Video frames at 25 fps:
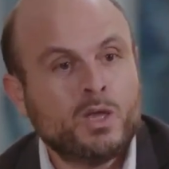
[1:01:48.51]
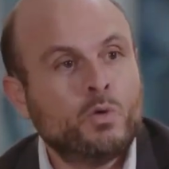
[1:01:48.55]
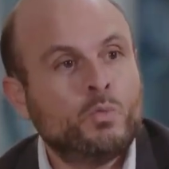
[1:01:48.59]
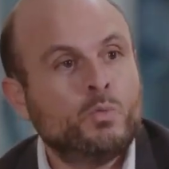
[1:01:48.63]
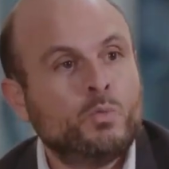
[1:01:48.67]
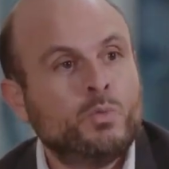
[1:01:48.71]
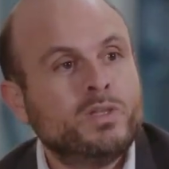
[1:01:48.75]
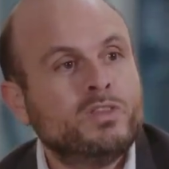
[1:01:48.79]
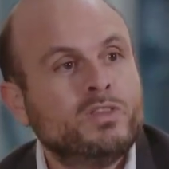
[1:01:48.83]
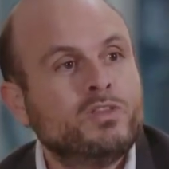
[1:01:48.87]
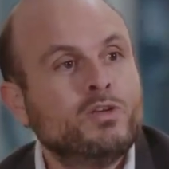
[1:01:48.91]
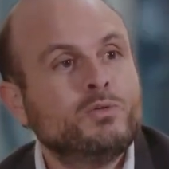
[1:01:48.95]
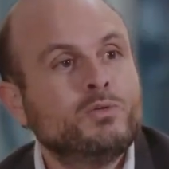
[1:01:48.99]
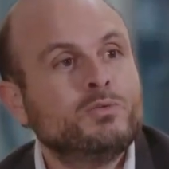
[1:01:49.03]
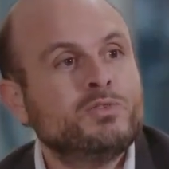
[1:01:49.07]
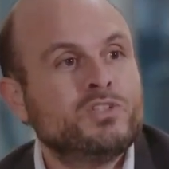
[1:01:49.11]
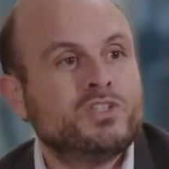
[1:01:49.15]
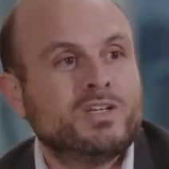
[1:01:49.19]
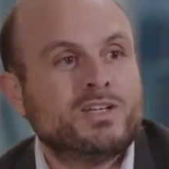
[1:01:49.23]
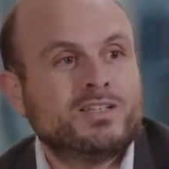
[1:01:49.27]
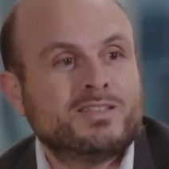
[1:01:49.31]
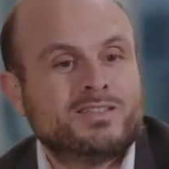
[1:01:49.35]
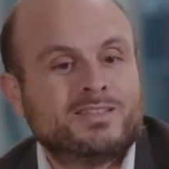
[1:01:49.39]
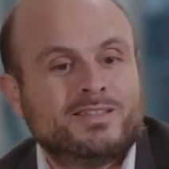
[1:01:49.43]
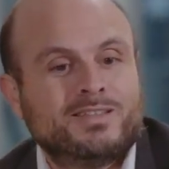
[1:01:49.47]
we don't
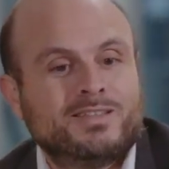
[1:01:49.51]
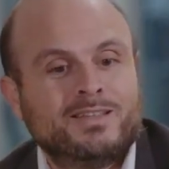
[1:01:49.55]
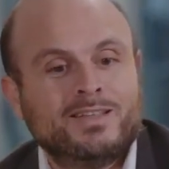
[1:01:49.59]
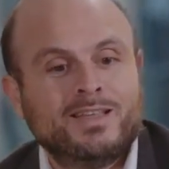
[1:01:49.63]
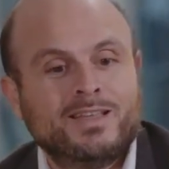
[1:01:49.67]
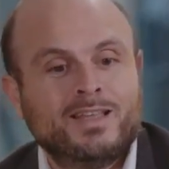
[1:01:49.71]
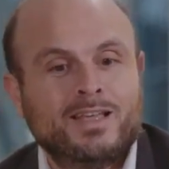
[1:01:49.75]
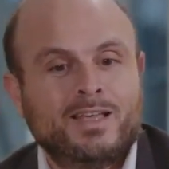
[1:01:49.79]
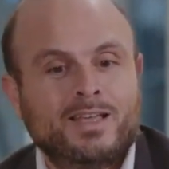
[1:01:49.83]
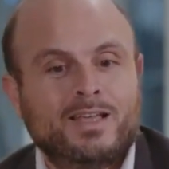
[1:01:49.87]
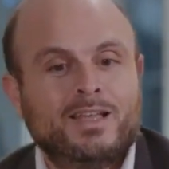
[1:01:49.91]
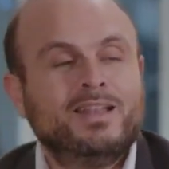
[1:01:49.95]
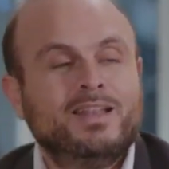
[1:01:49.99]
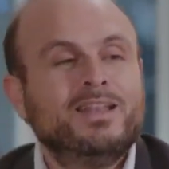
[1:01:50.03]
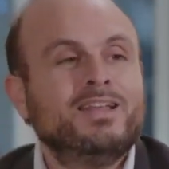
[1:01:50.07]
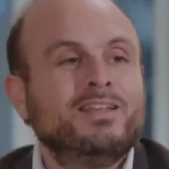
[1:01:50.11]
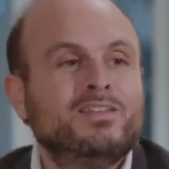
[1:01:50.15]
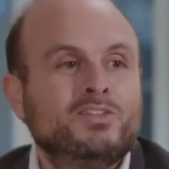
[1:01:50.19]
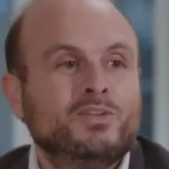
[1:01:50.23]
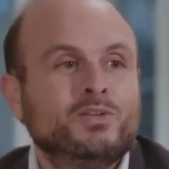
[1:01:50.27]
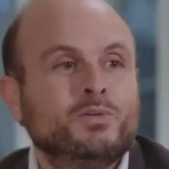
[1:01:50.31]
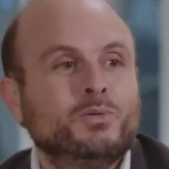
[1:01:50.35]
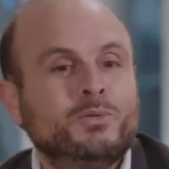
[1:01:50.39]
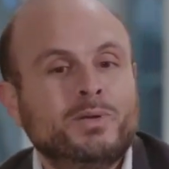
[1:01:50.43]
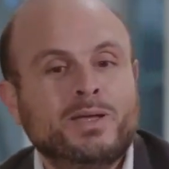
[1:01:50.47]
just
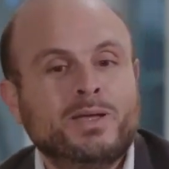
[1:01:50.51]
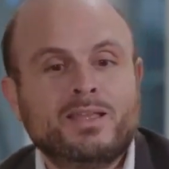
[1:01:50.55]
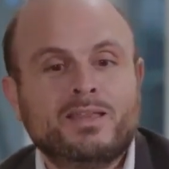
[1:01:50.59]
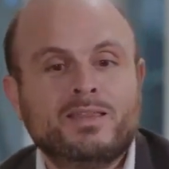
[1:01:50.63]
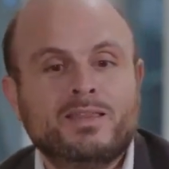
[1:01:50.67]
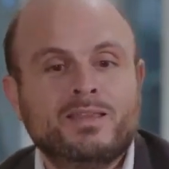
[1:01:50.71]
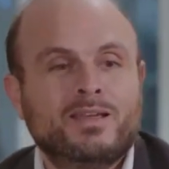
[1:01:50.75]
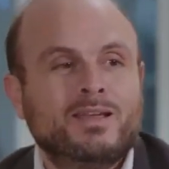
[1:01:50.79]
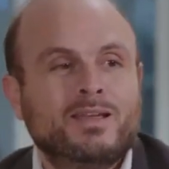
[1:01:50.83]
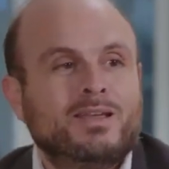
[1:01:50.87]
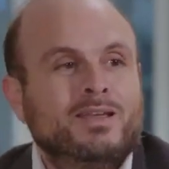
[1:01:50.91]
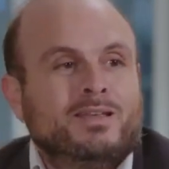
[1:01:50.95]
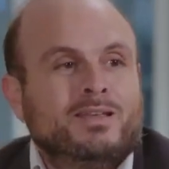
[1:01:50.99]
let you in,